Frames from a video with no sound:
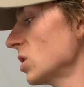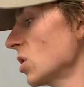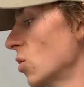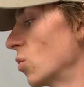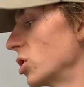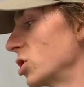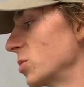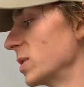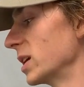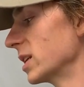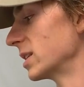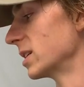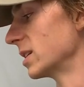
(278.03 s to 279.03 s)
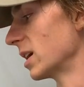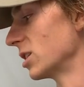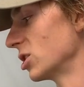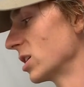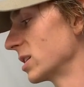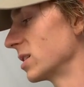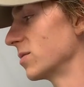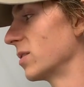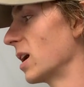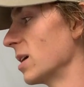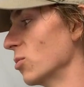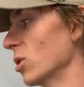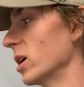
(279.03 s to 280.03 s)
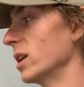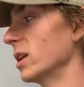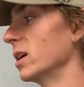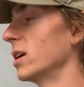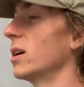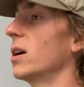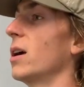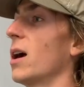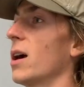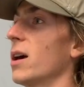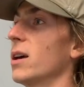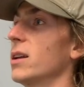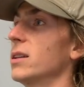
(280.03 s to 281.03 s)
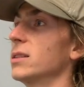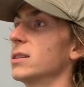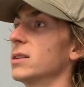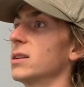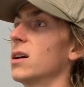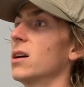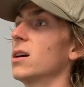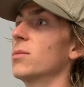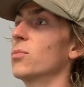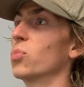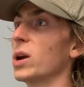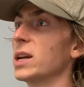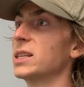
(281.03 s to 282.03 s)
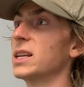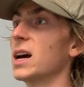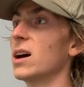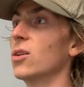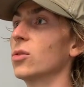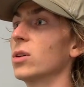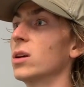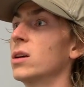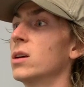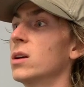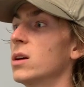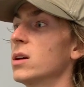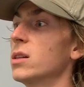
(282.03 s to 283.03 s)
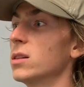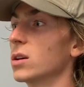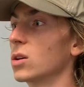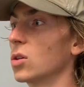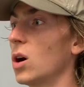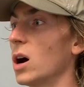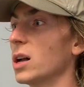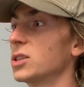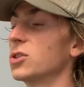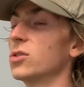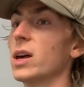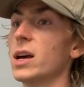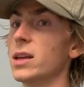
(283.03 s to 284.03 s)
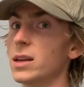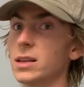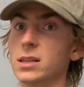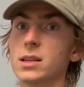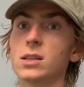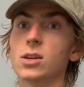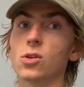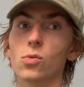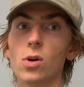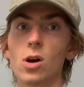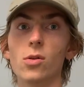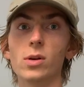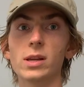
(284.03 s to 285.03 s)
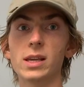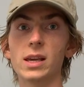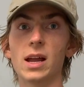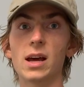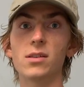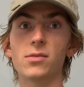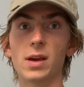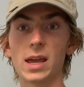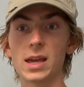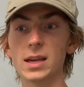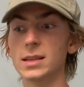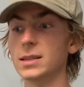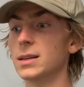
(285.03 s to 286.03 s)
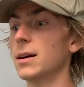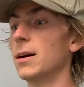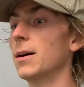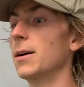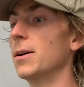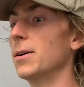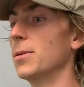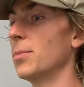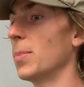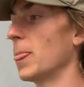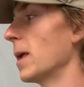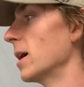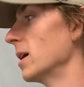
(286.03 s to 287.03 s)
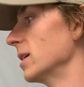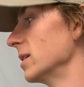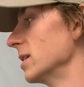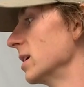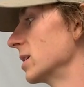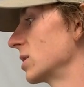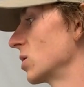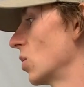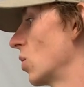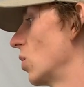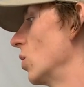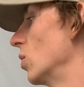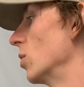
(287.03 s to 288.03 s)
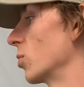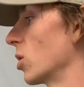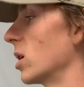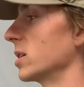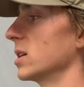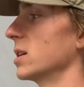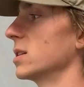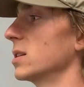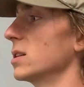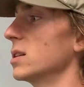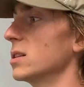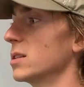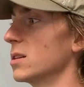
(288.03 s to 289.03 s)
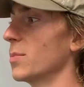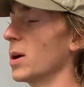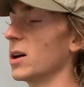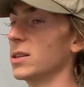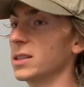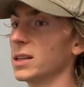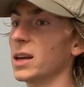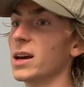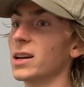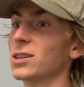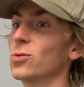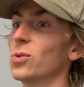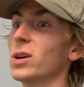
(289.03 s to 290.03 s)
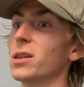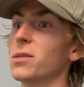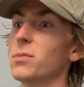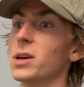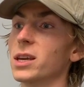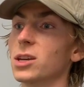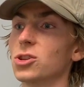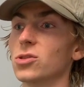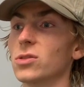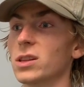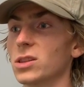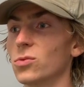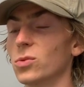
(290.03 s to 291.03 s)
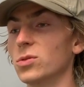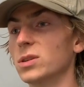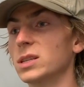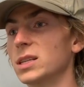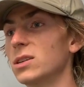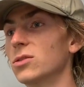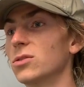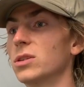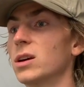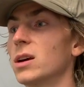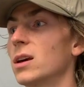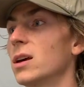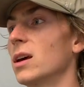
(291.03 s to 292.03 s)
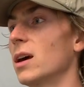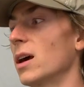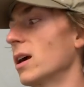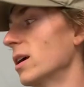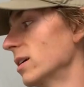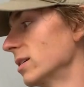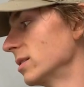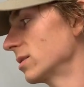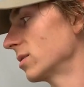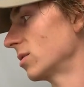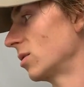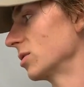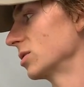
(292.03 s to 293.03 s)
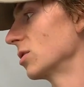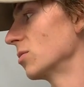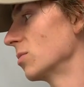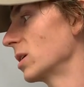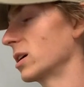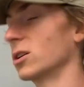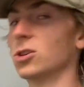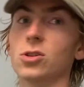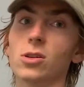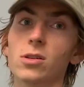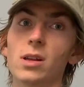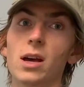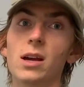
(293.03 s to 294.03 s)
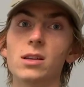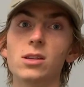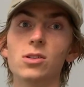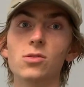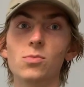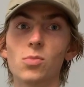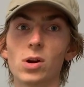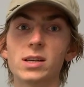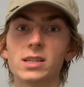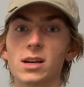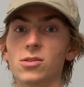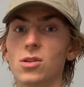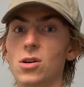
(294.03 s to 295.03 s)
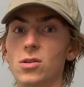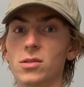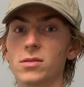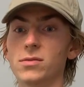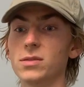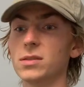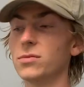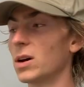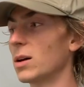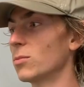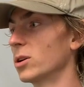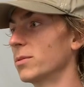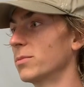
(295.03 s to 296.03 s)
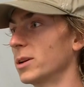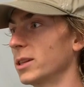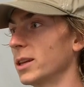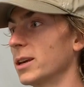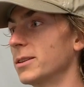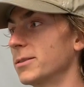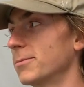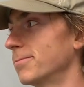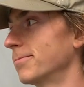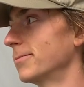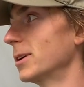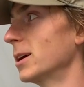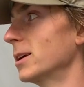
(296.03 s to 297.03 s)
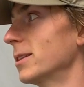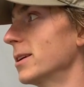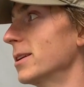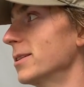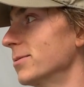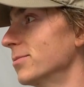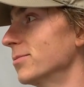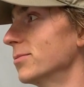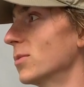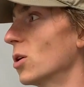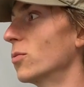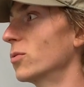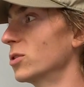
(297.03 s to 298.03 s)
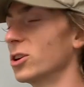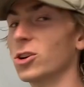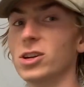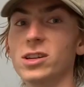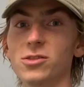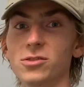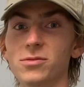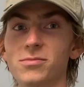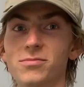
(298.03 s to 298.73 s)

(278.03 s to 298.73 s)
which begins to digest the fibrin and break down the clot so that it doesn't grow and get out of hand. And this whole process is a balancing act with making sure that the wound is healed and also making sure that you break down all of the fibrin by the end. And then hopefully you're healed.